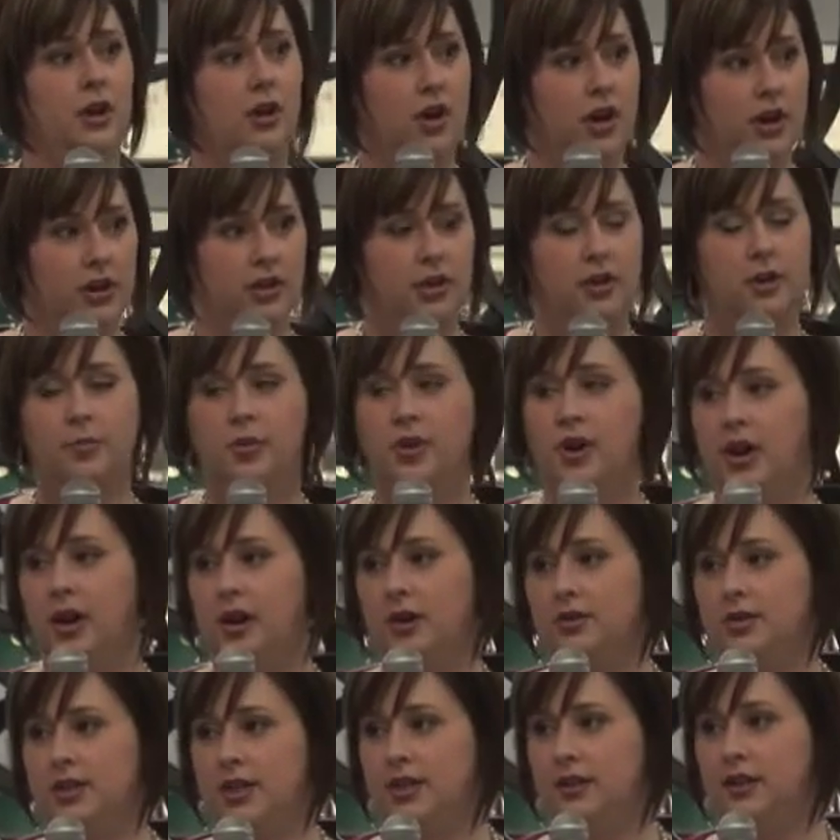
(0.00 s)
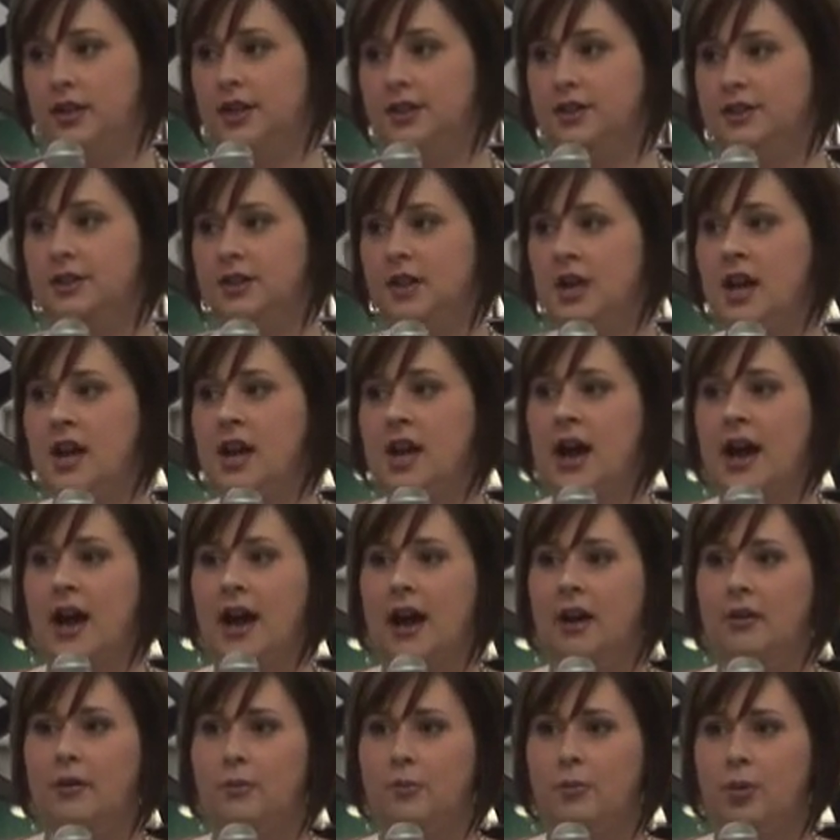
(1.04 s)
on your priority list
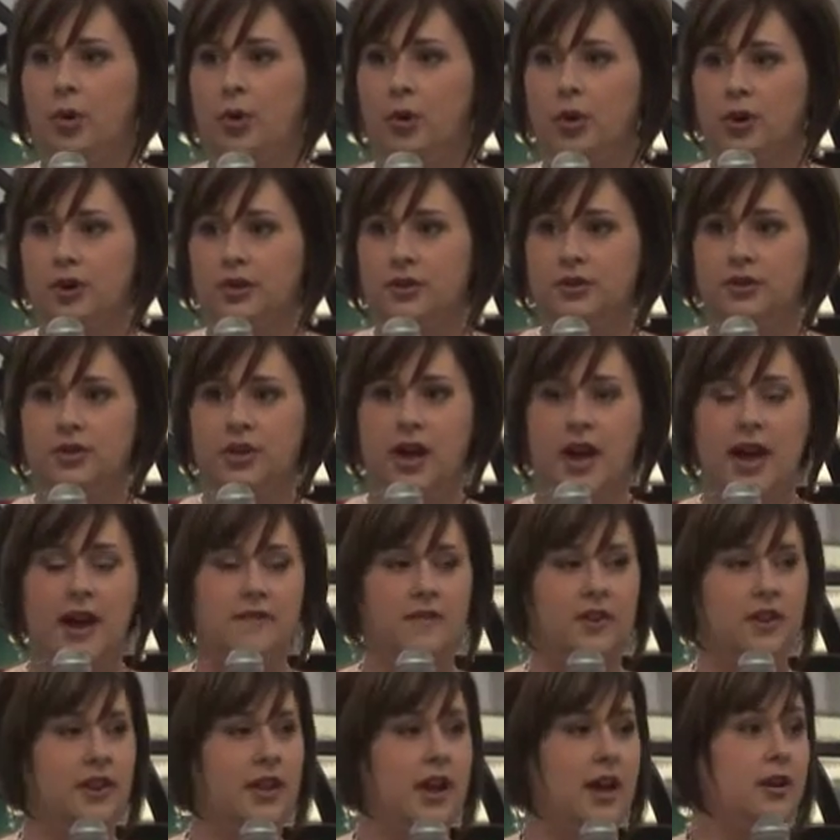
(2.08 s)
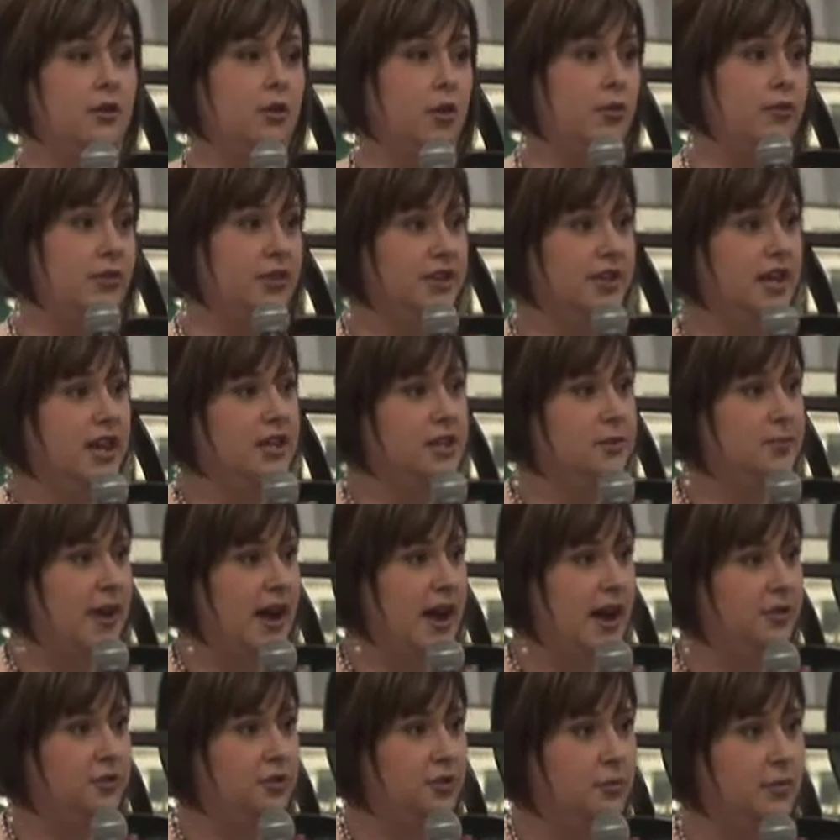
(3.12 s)
how important having that oversized
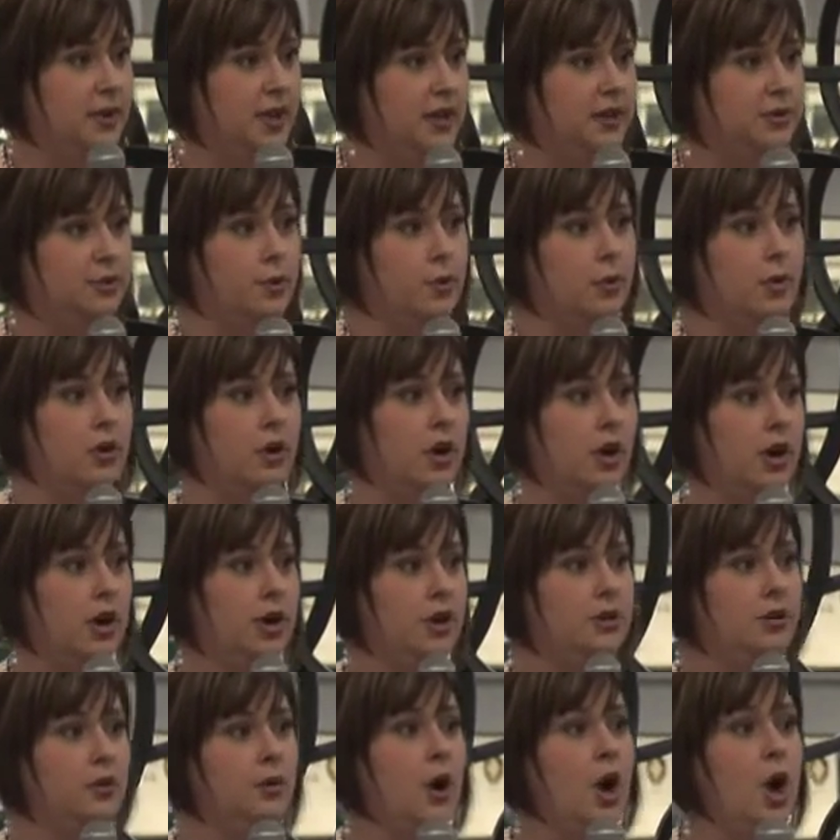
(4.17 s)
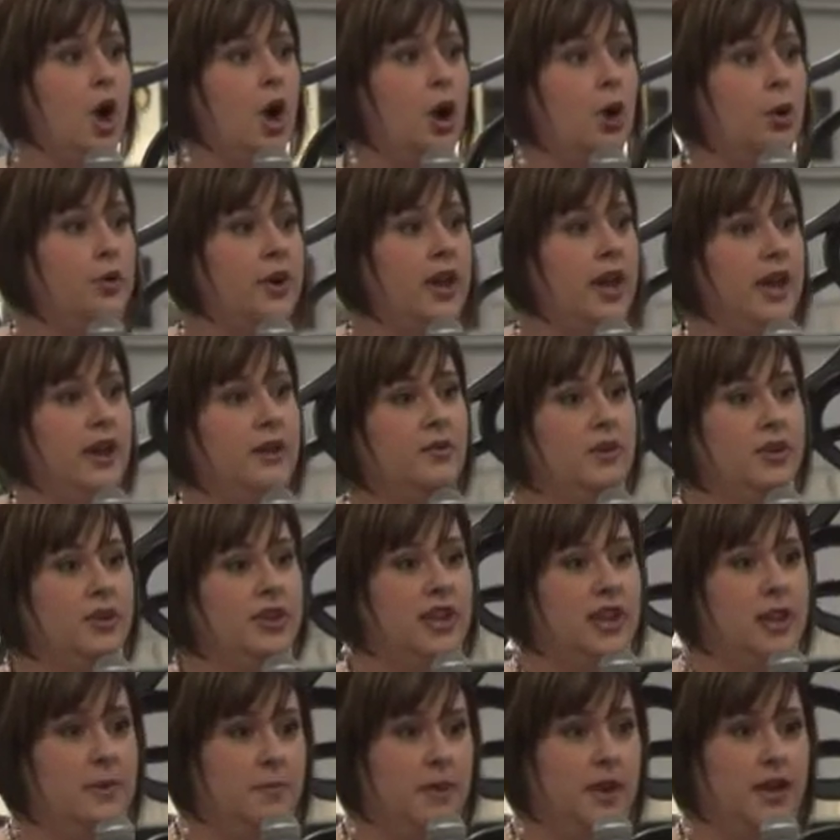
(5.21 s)
bathroom is, or are you okay with
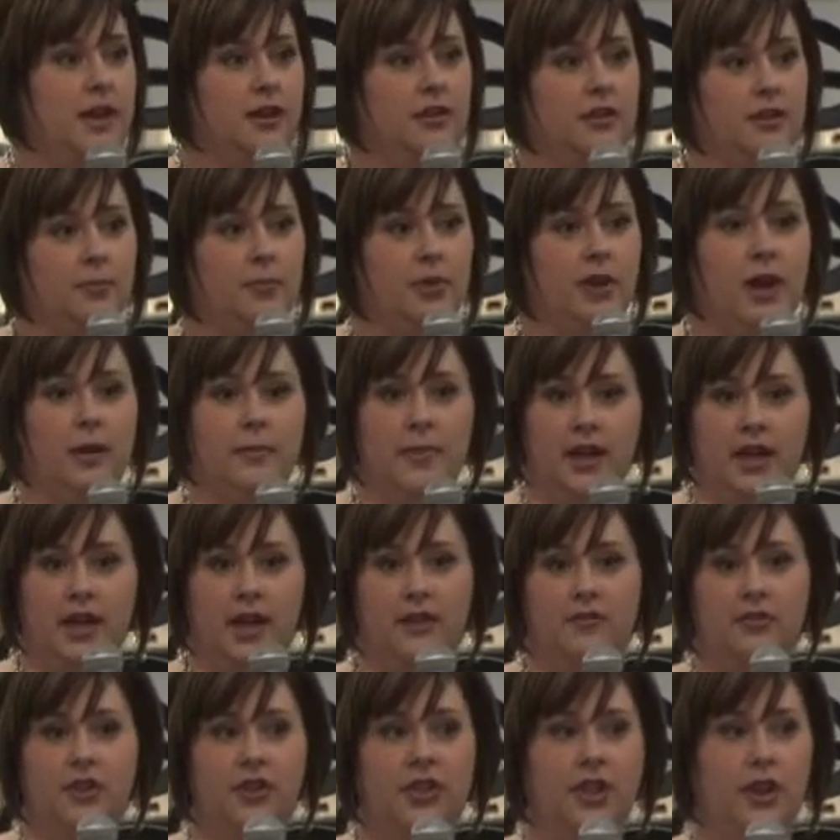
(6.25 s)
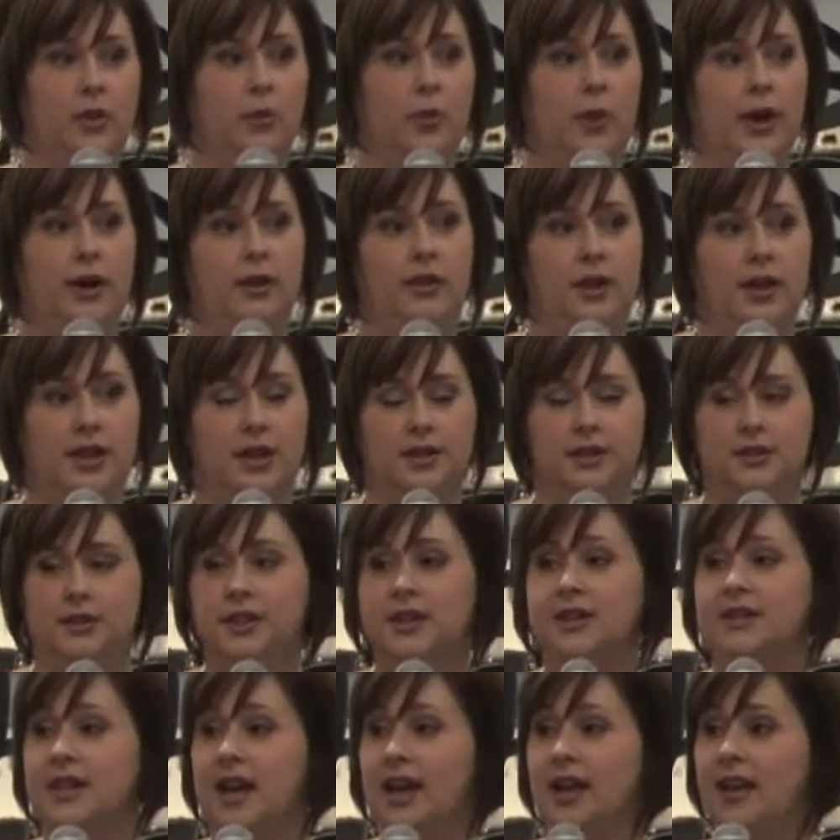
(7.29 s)
keeping the plumbing and everything where it is?
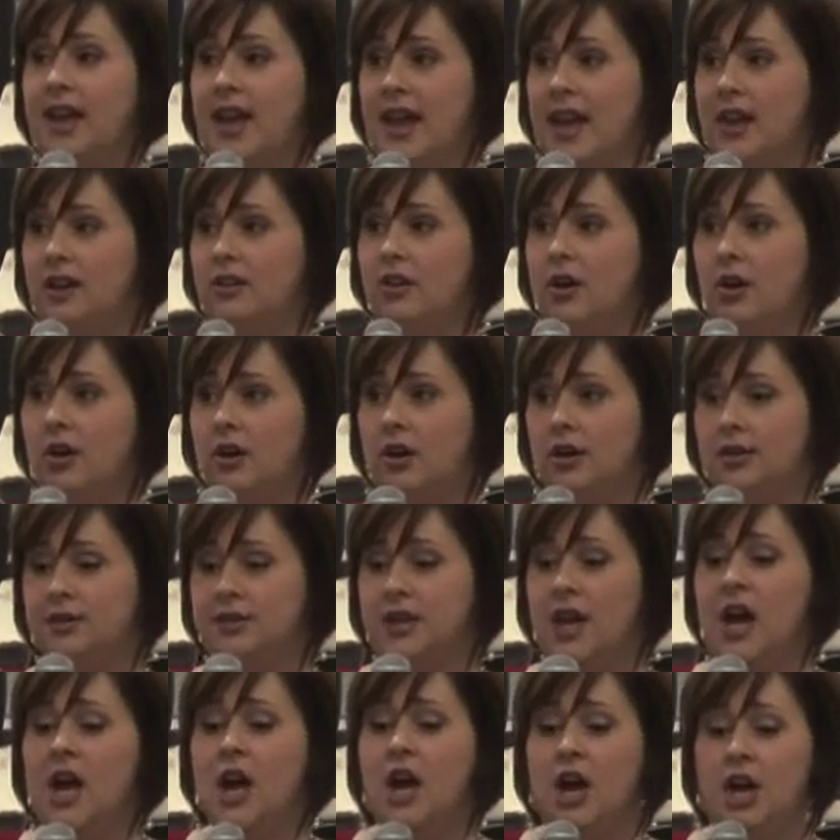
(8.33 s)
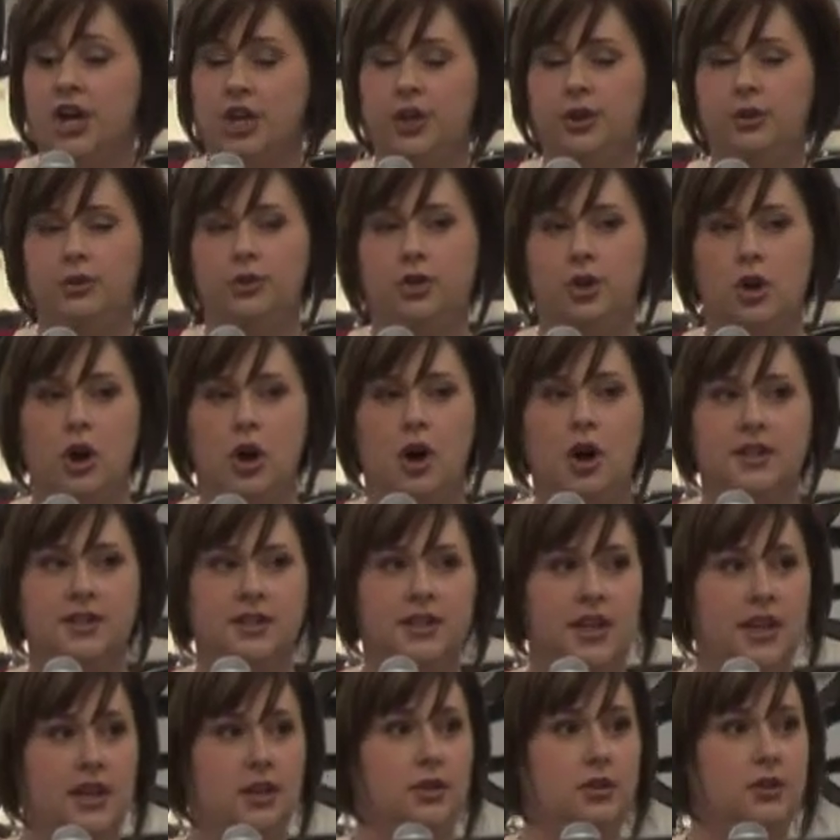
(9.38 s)
Because that can cause a huge
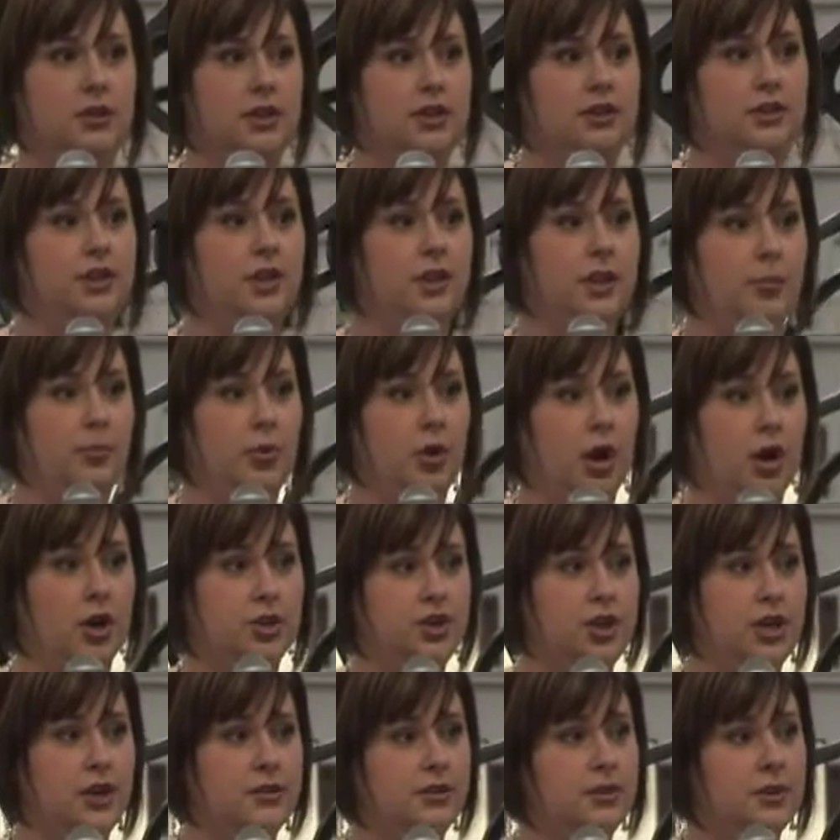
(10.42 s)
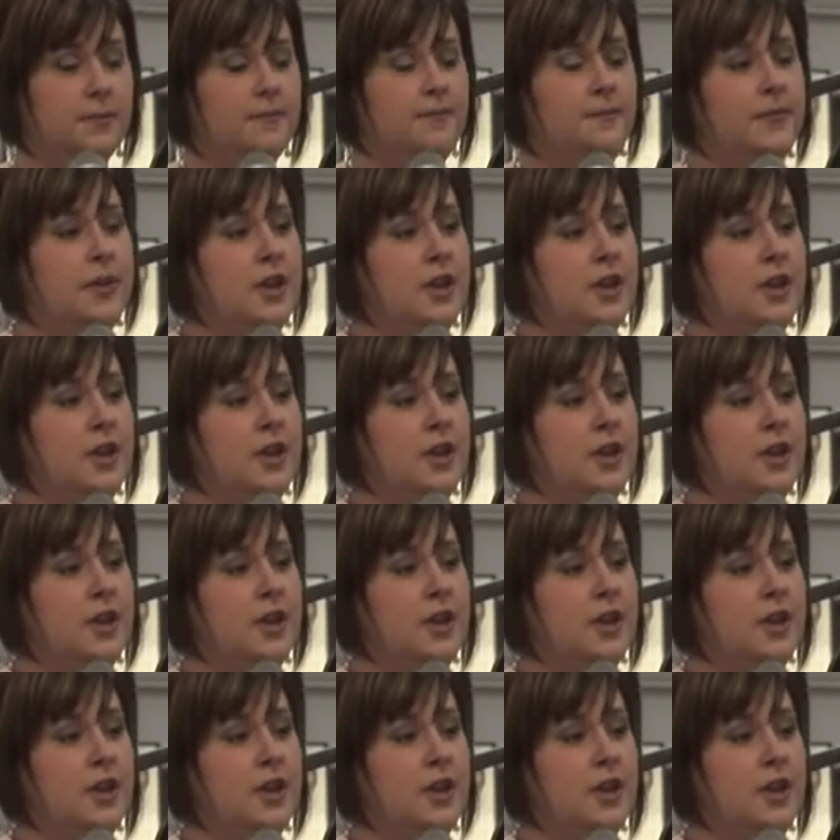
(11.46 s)
cost increase to the project.